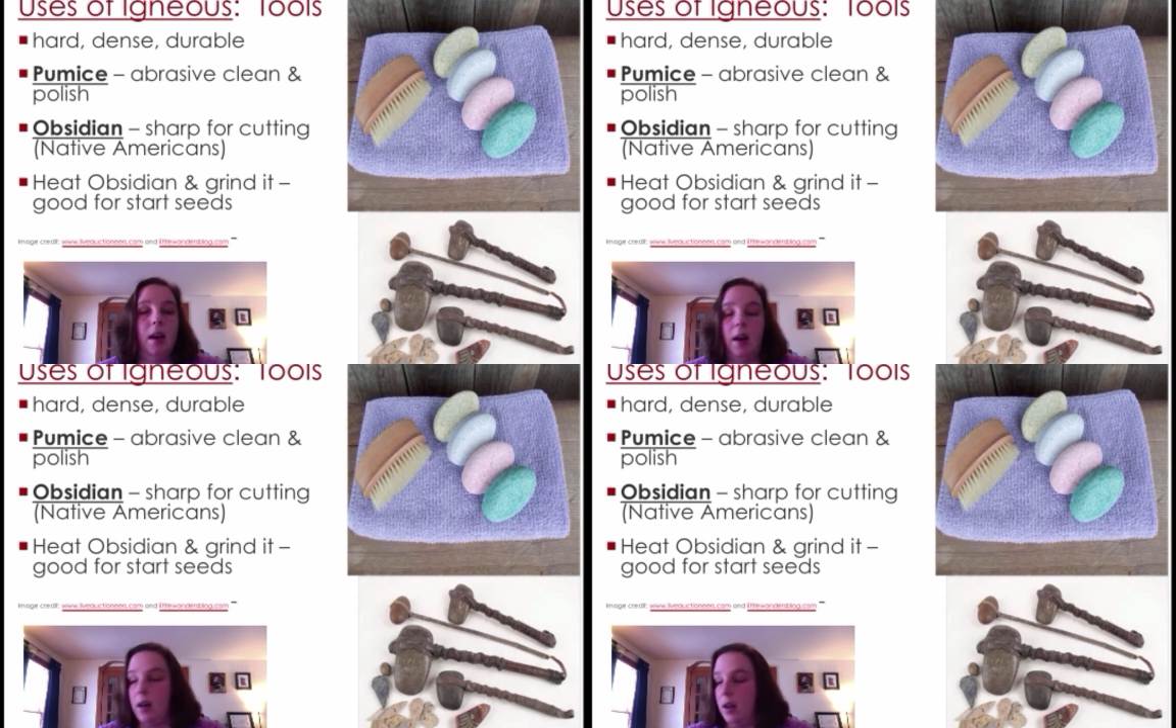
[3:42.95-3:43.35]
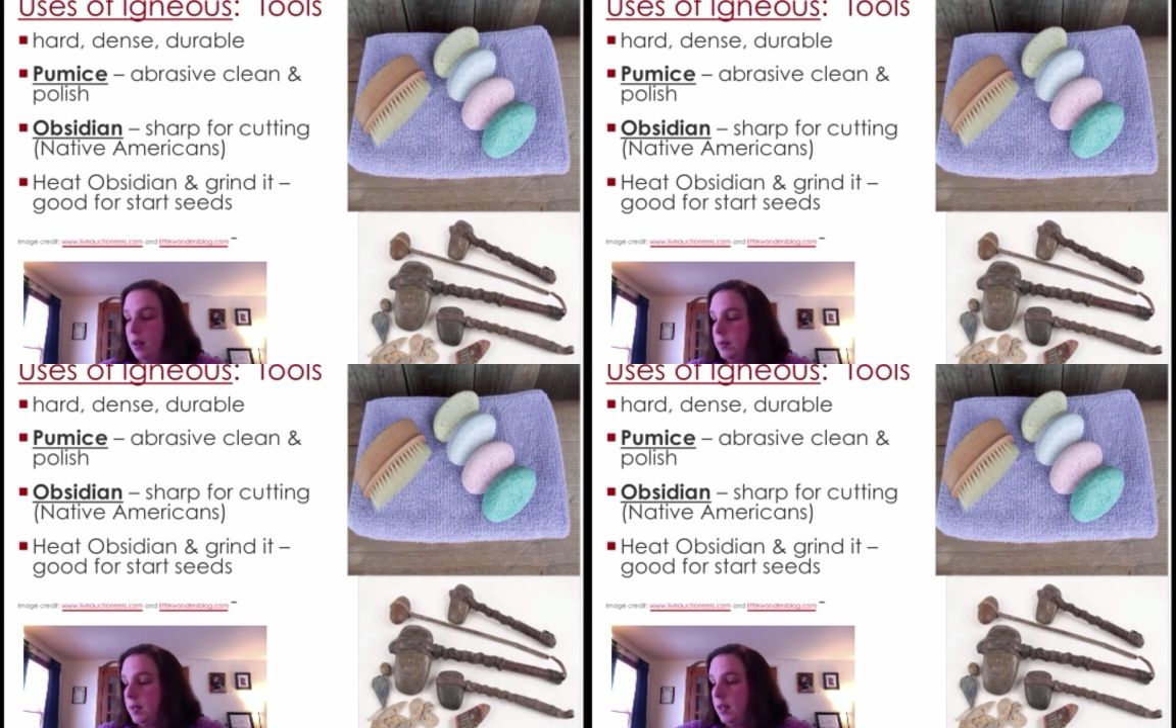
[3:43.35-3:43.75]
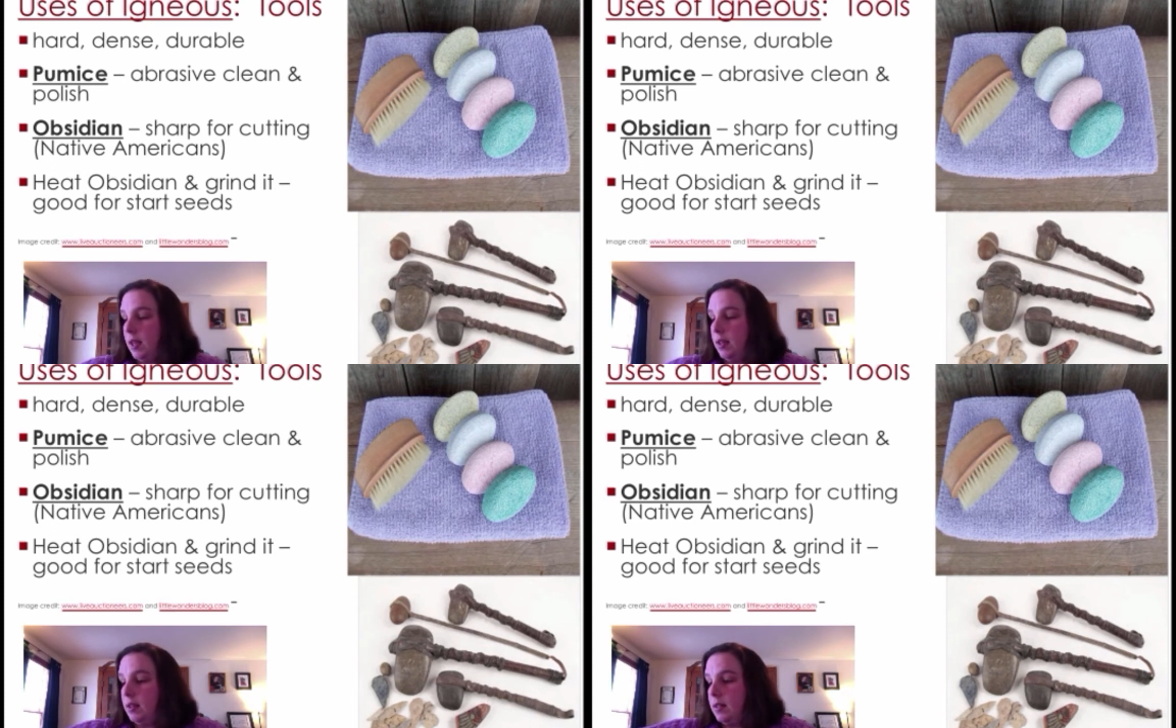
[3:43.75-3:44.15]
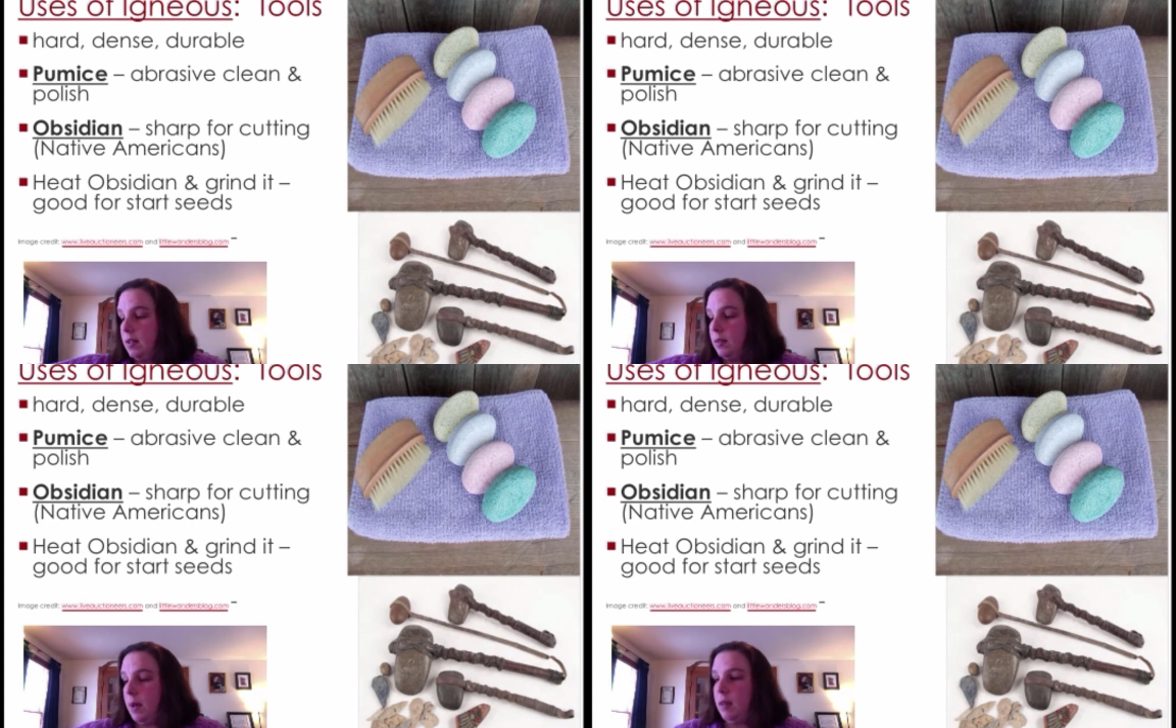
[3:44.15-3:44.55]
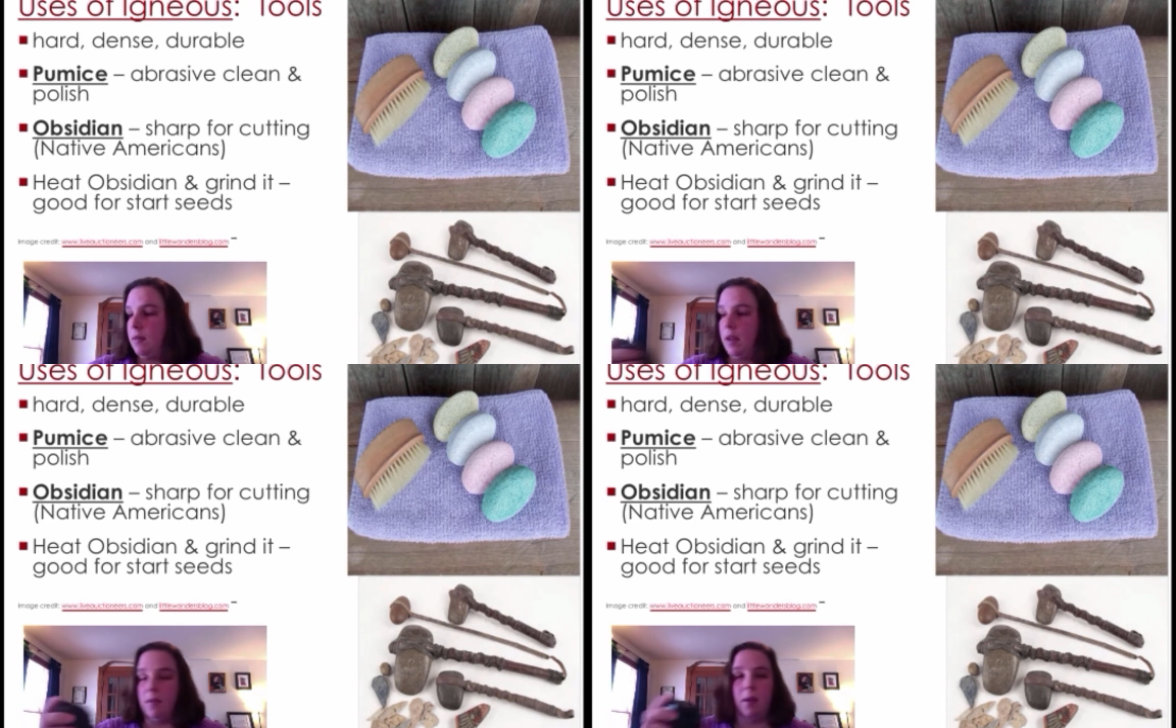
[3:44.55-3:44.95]
Obsidian, this is my
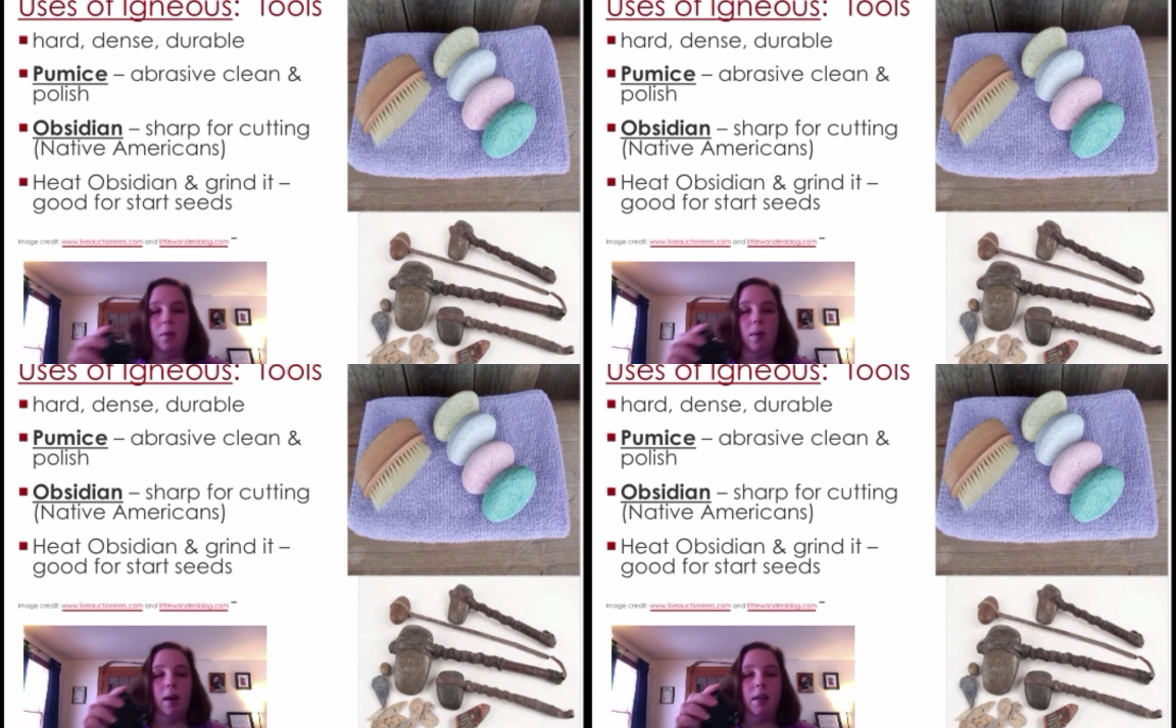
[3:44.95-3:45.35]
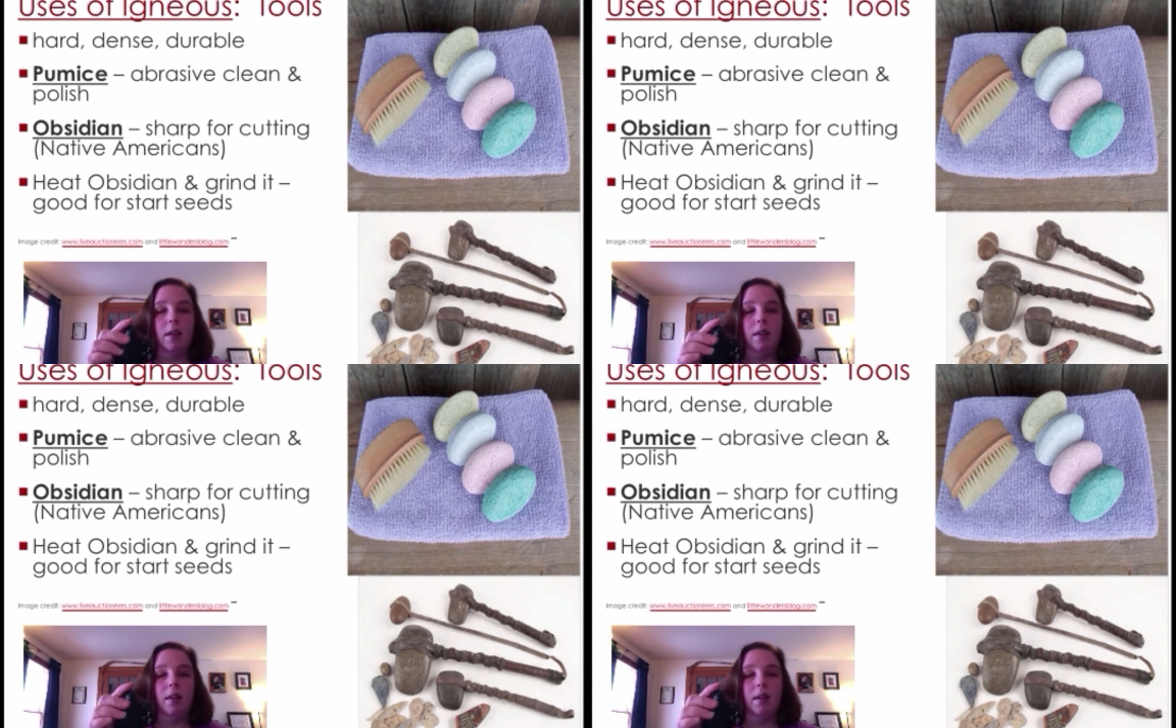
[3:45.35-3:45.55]
favorite one.